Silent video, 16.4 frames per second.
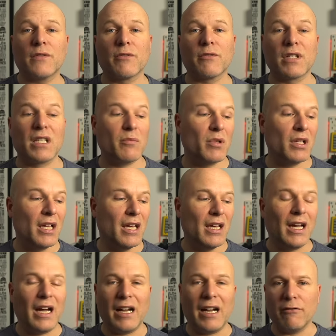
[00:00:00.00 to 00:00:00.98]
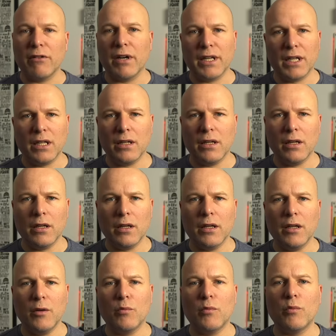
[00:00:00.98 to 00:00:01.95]
For example, I ran it
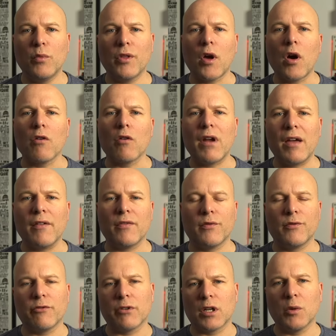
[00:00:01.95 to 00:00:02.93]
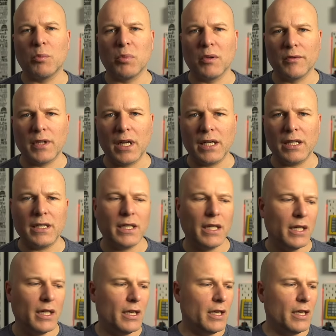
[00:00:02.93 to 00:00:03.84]
with RF for a couple of days,